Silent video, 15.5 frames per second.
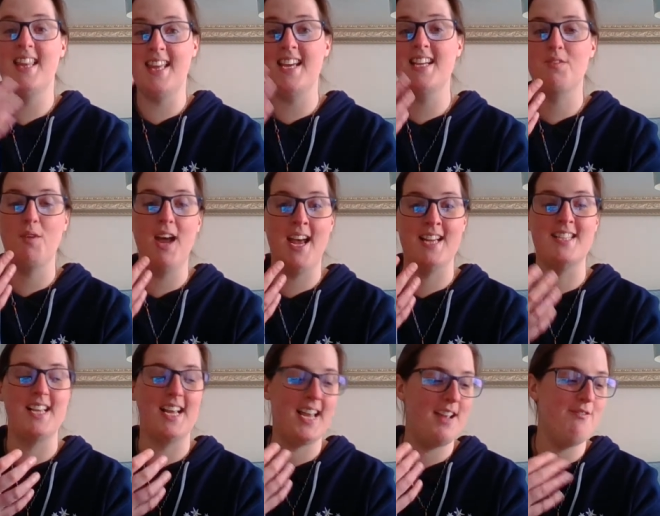these words,
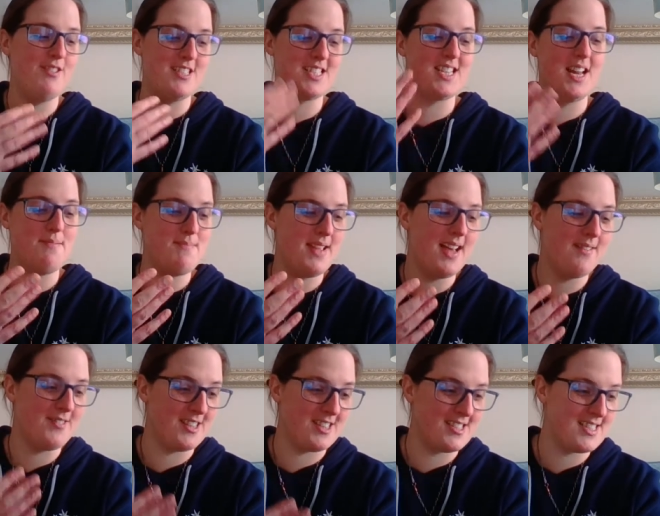it even slipped me up
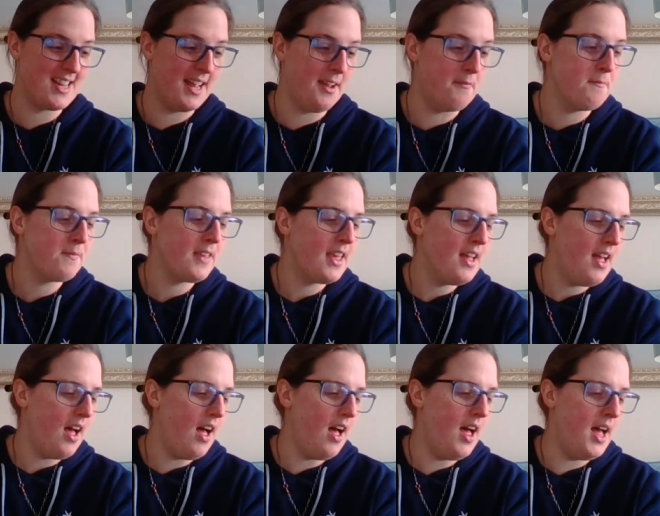does there.
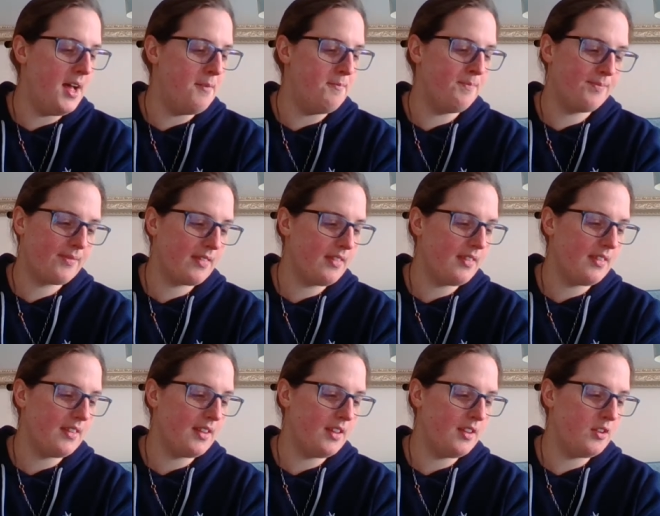Um,
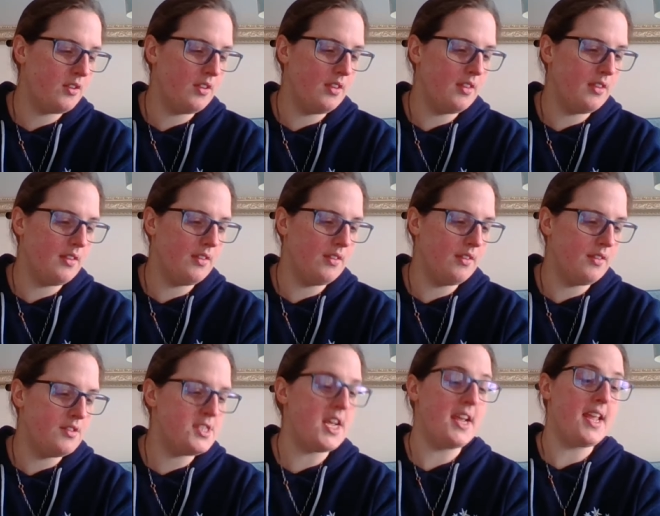
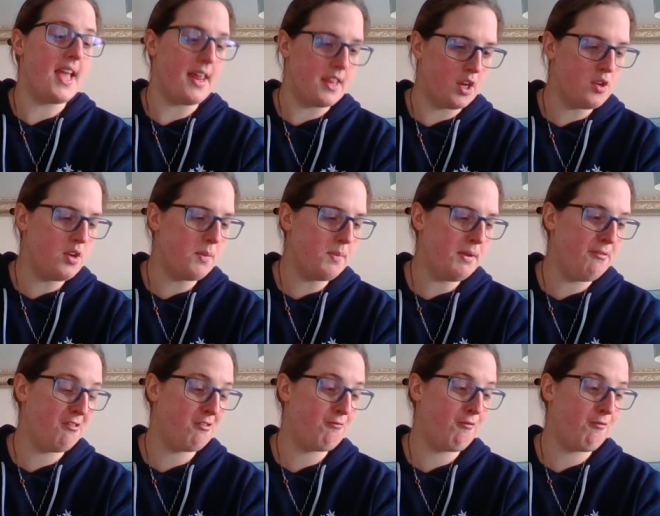so yeah, they could not be
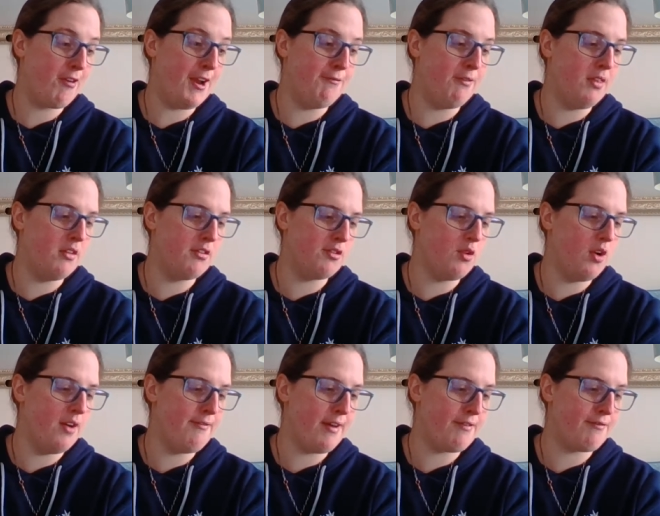free from the
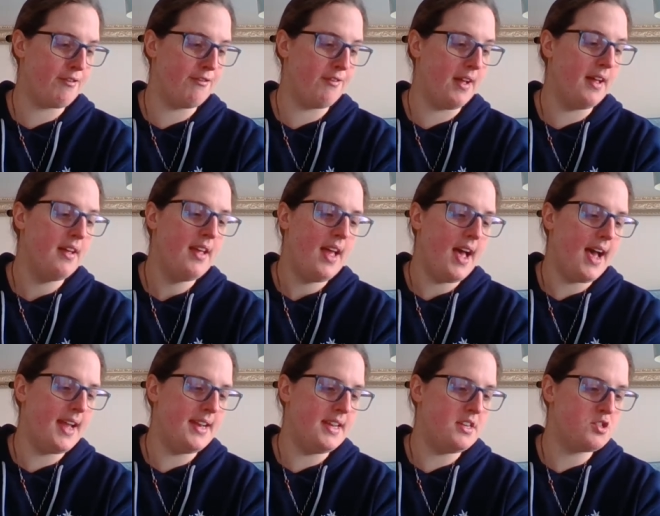thought of Efrafa
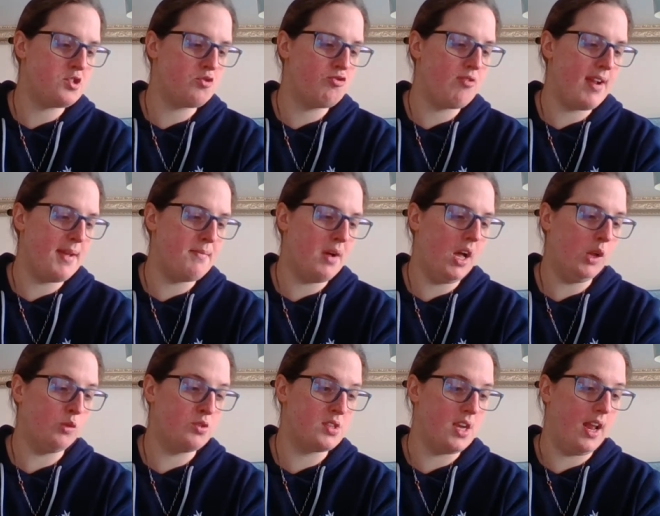and its grim
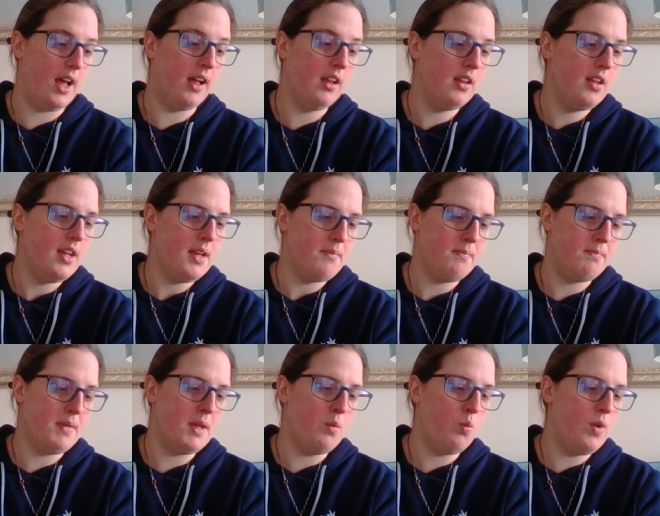Owsla,
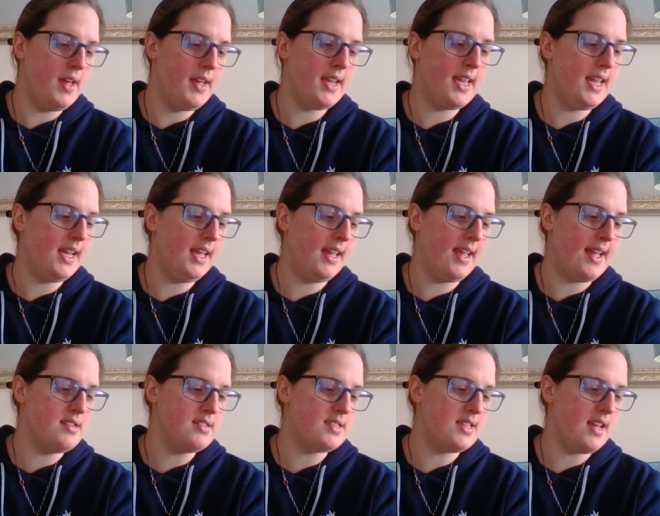But working
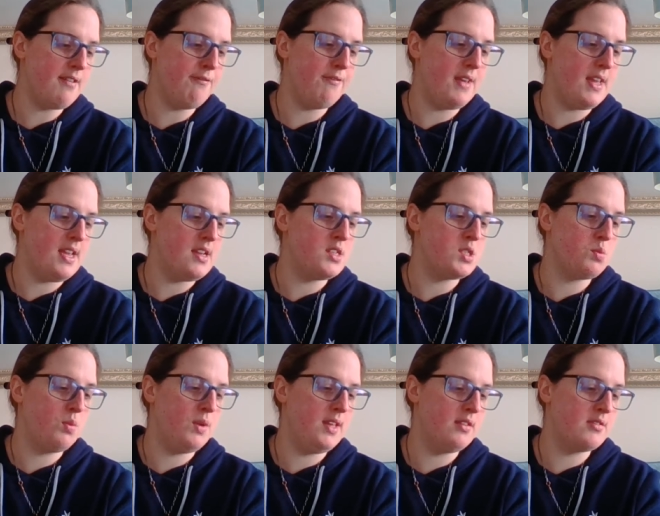against their fears
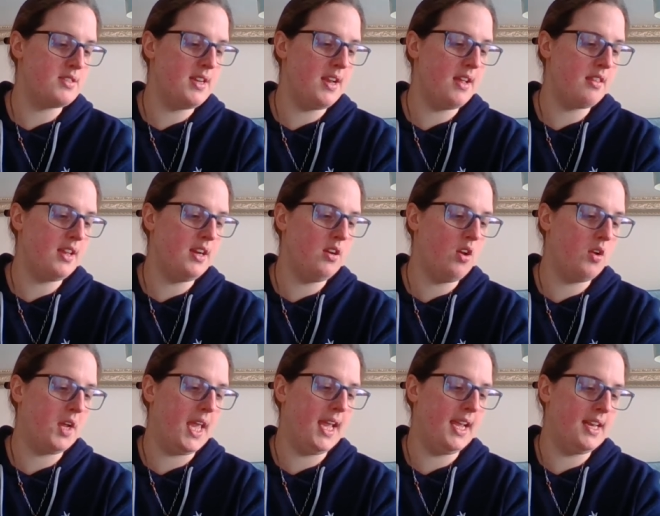with nothing
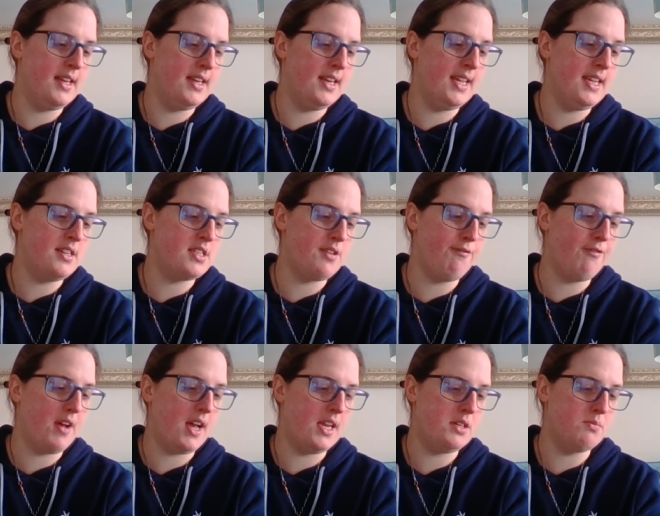longing and need to
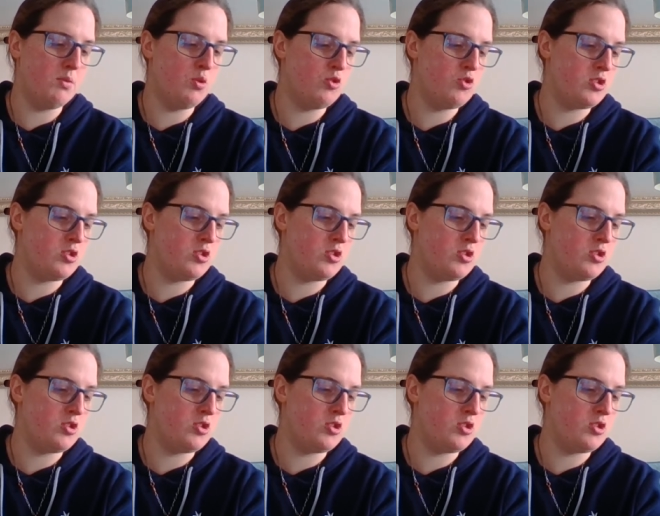find more,